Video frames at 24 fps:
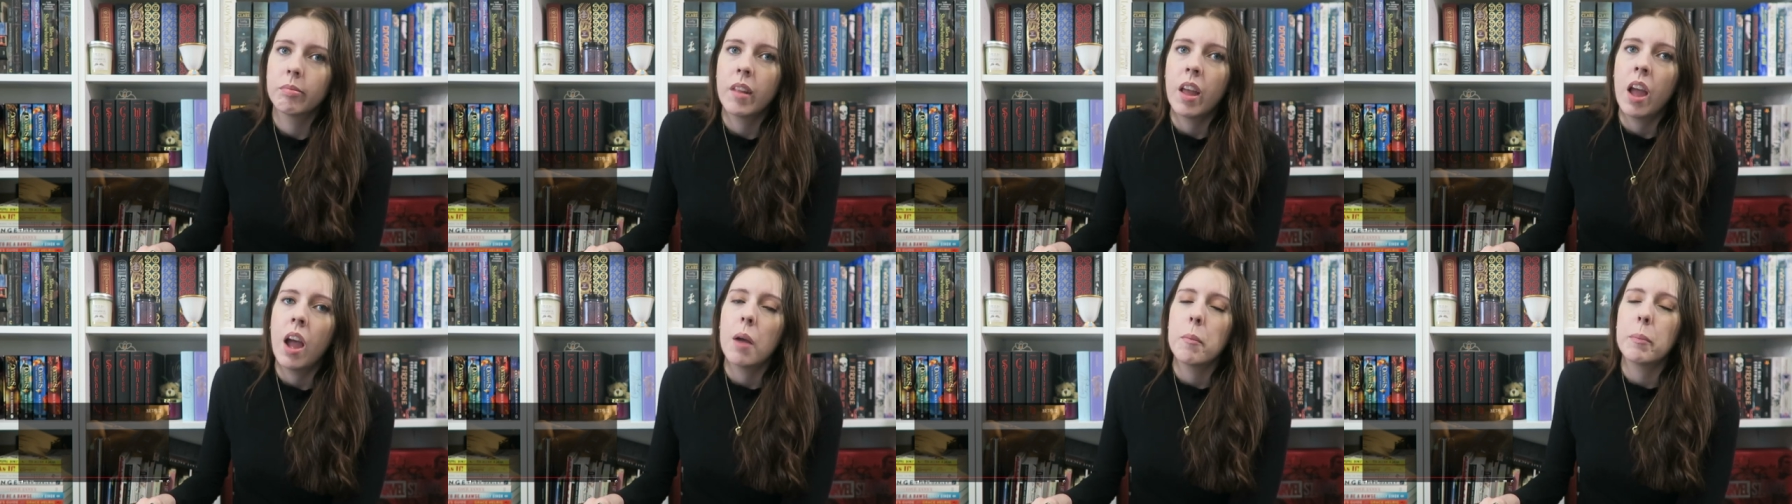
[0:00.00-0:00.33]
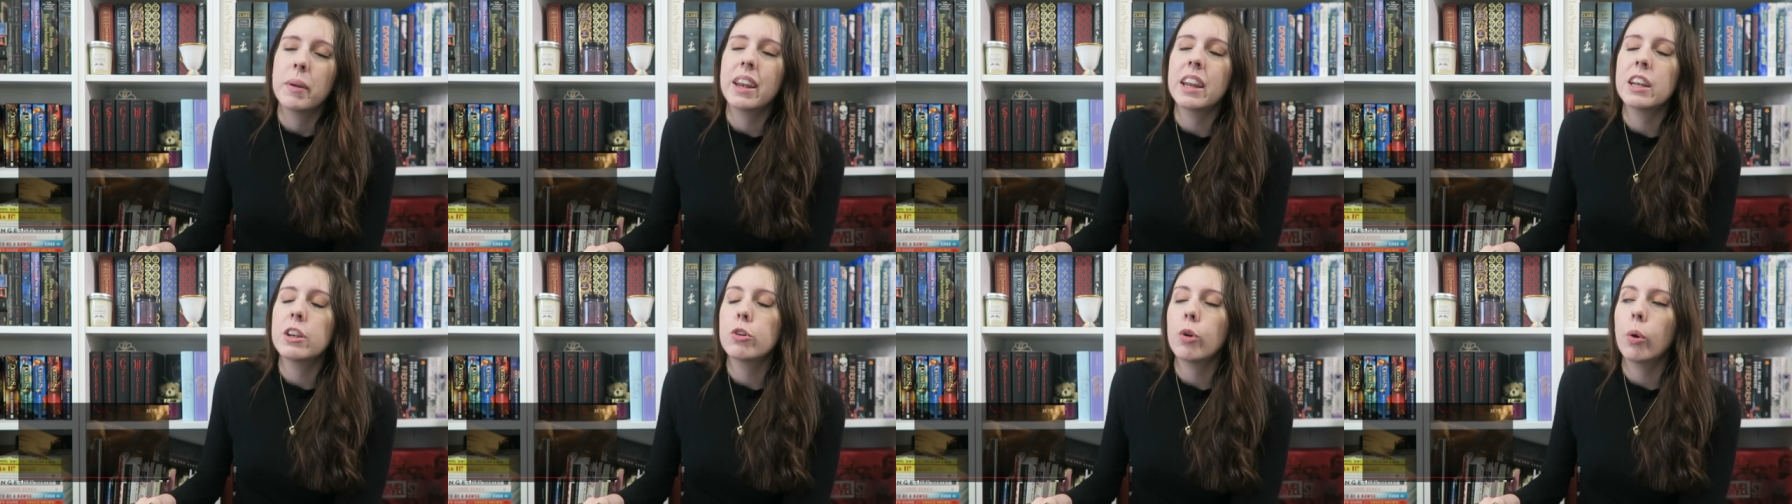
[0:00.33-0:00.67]

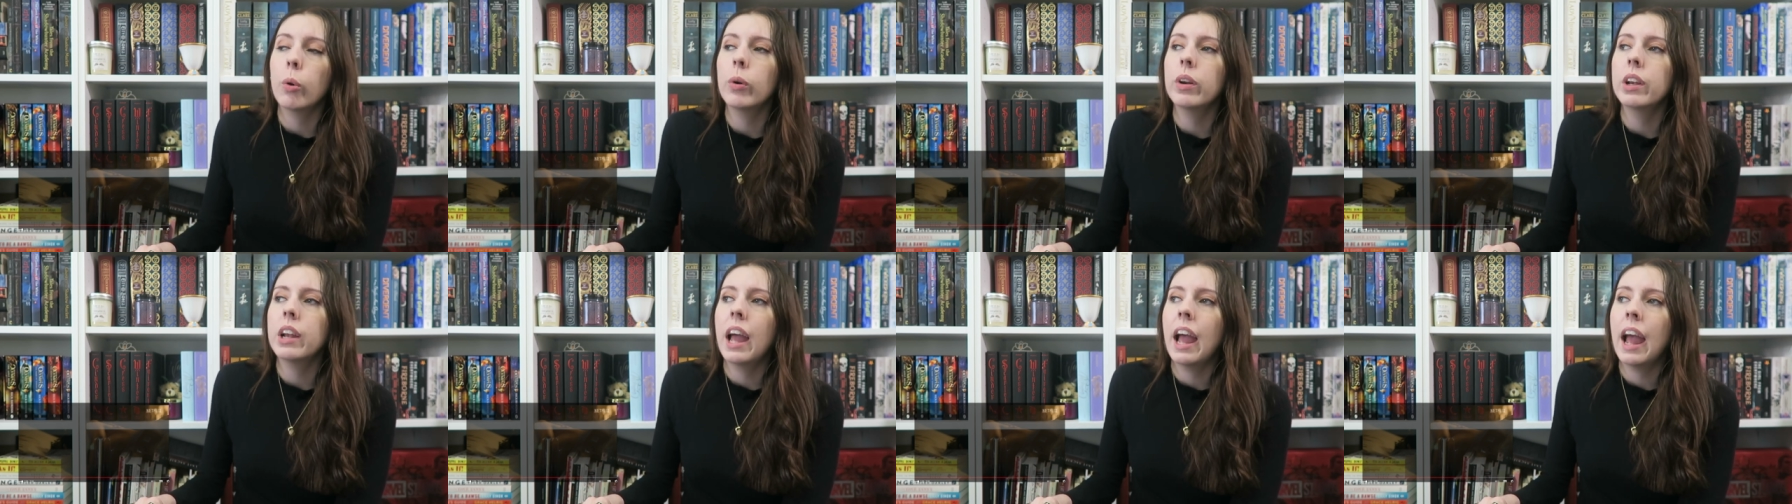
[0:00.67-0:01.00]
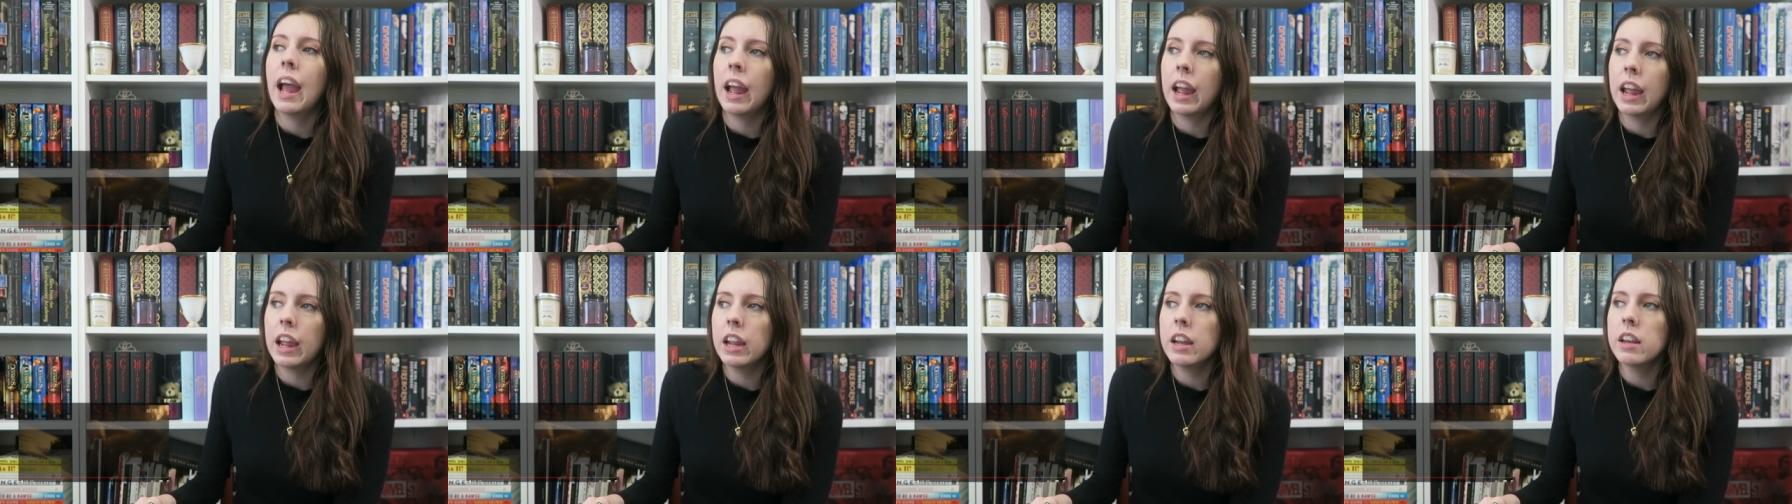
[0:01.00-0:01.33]
I mean, I don't
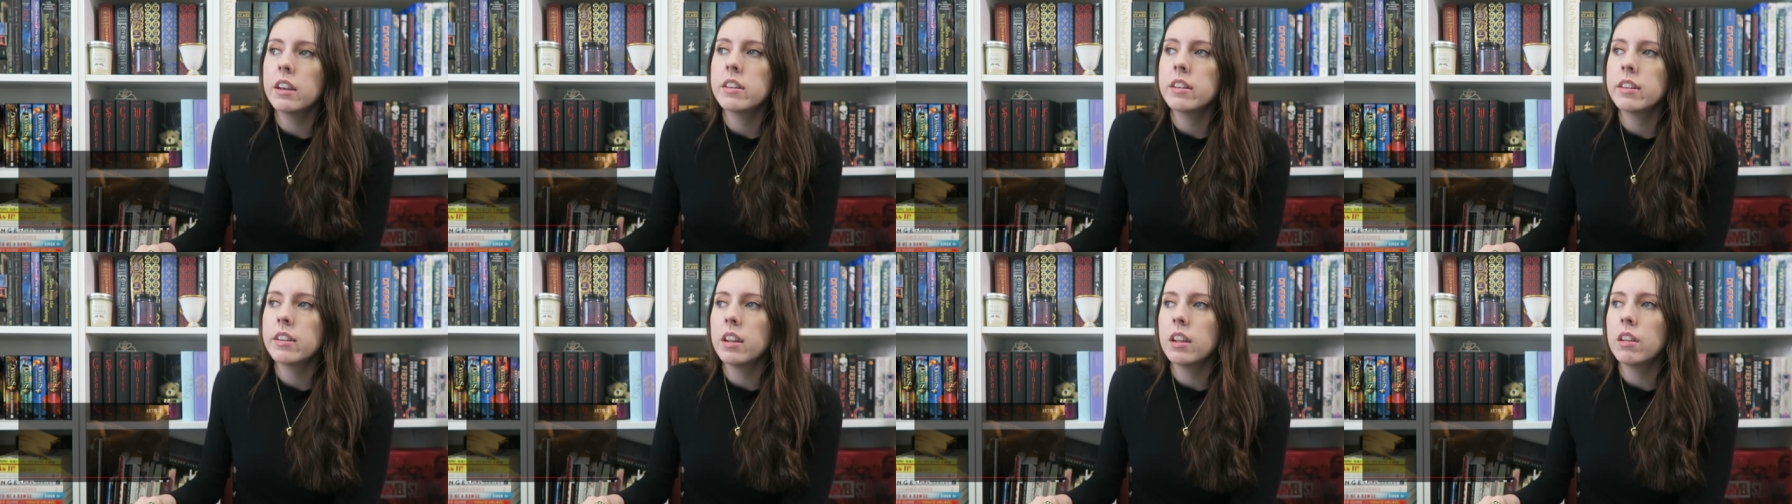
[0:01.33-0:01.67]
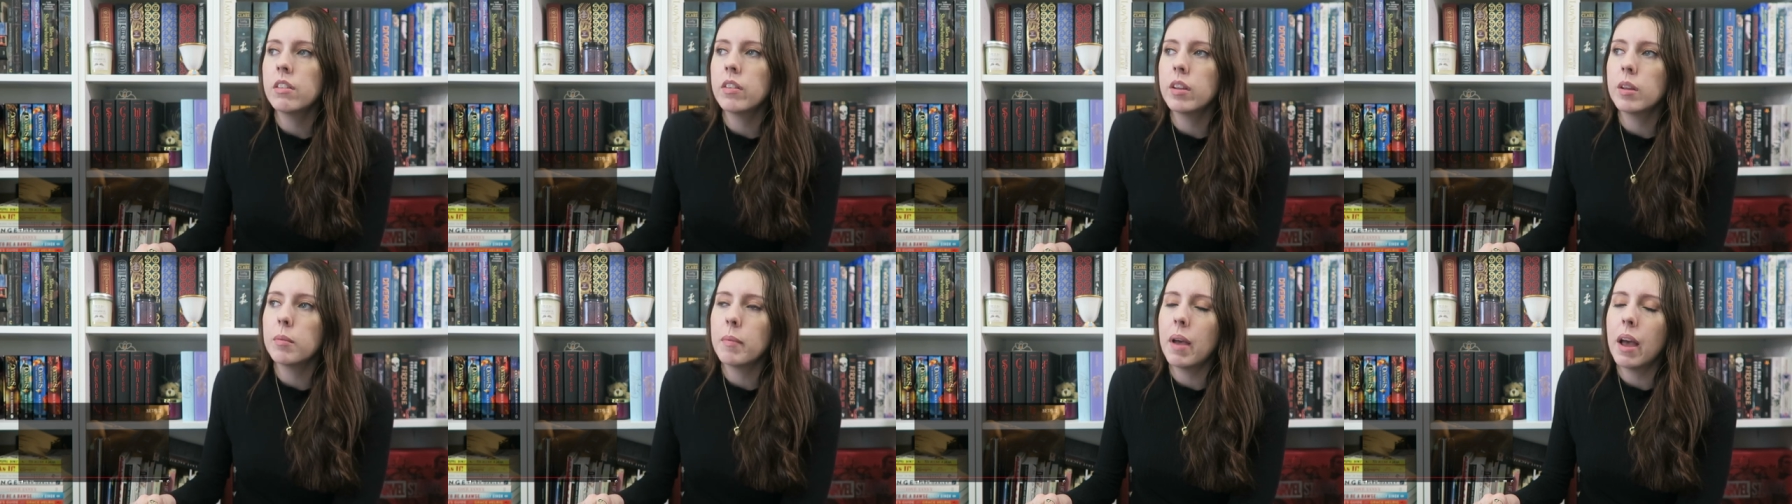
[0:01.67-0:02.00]
hate
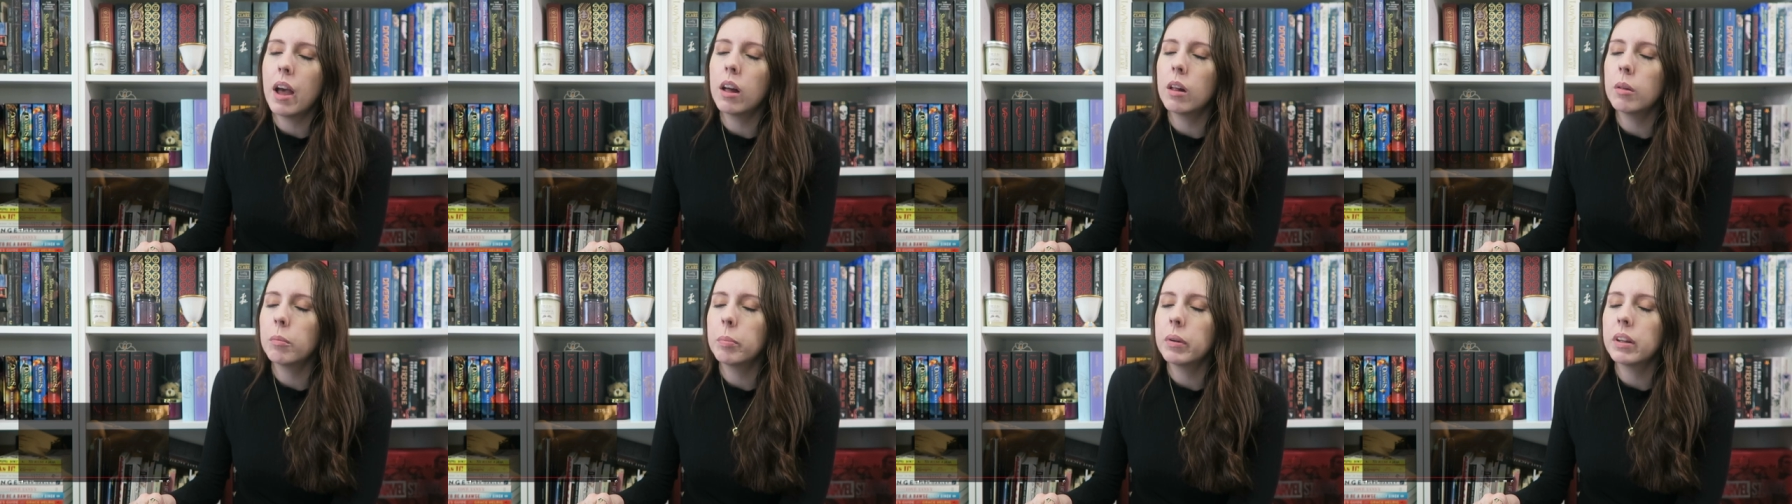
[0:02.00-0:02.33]
TV Mal,